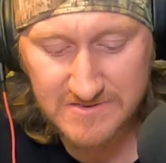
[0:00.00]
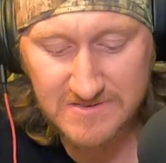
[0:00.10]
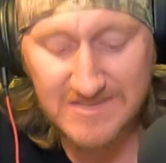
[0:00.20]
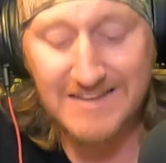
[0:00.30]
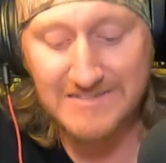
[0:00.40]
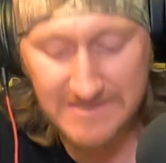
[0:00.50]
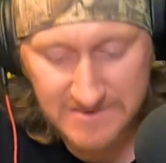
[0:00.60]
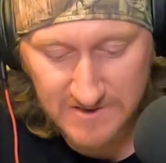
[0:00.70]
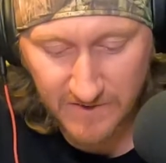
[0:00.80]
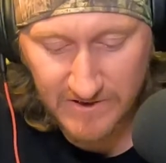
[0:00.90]

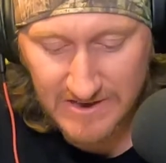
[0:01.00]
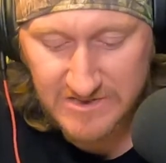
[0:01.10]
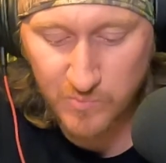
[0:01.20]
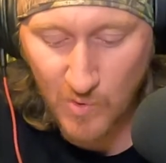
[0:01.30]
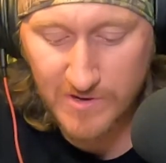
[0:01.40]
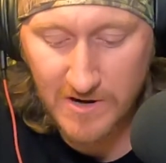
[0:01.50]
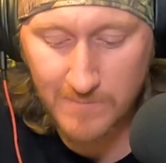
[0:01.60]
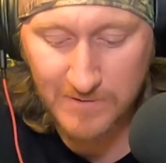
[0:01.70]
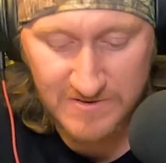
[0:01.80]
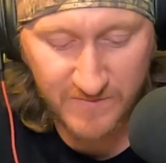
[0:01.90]
sentence of at least 1
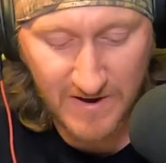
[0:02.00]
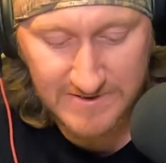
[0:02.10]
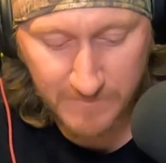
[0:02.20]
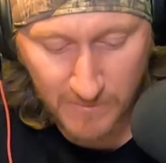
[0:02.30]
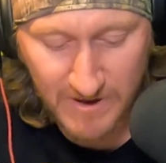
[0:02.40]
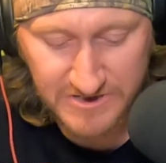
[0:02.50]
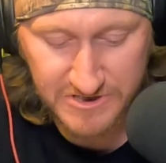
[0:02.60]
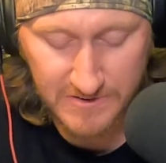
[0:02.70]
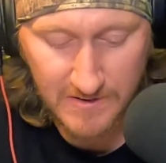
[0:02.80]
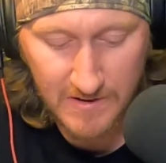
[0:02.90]
year plus fines and probation.